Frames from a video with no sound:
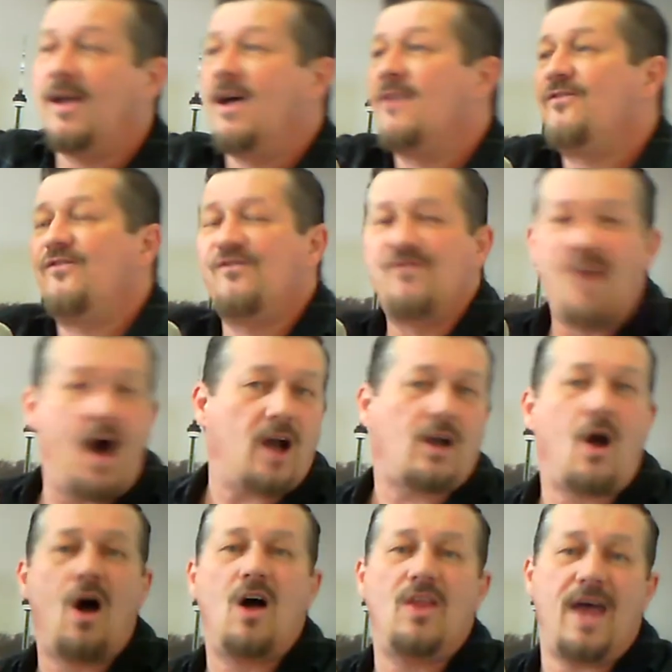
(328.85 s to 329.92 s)
Fuck
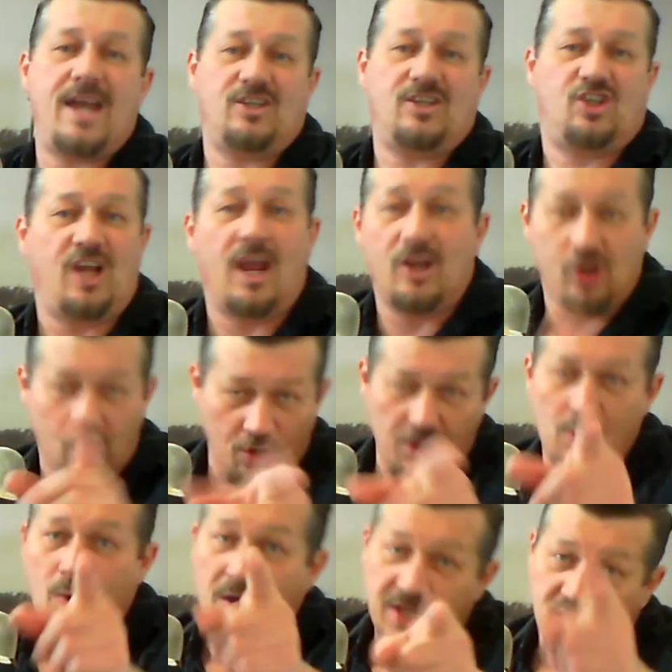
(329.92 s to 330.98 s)
all that shit. You're
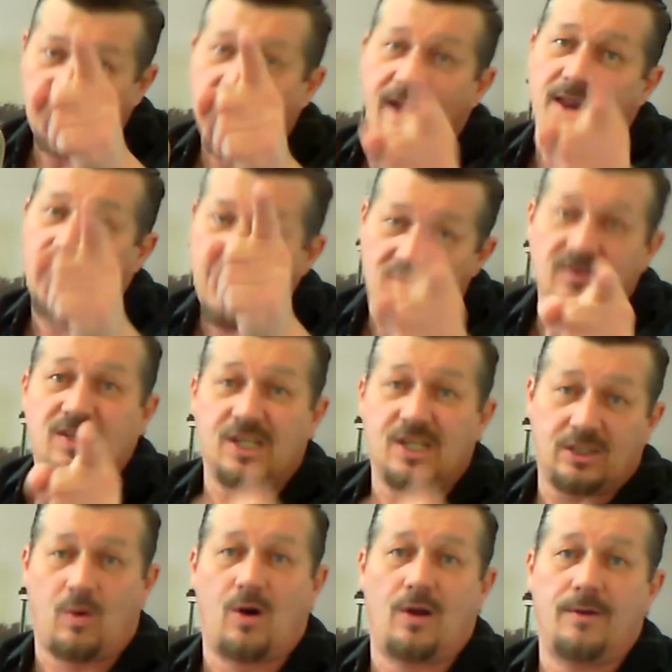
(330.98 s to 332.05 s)
the one that's got to live in
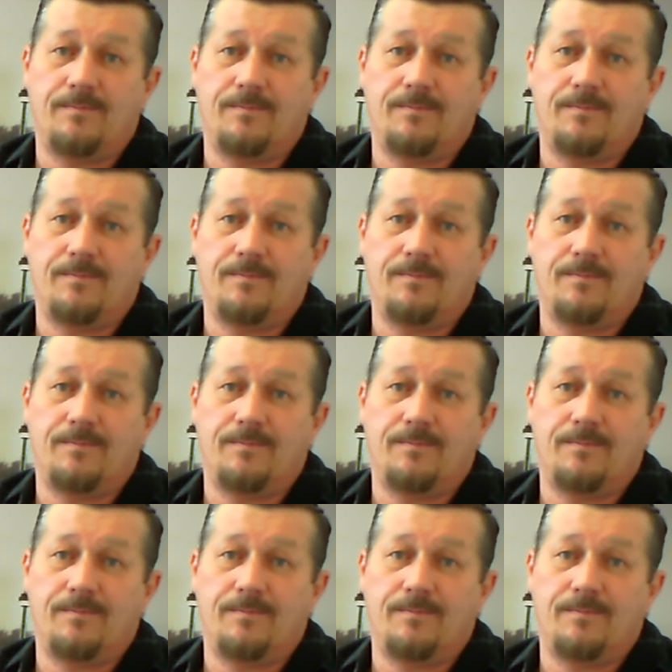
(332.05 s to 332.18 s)
this world.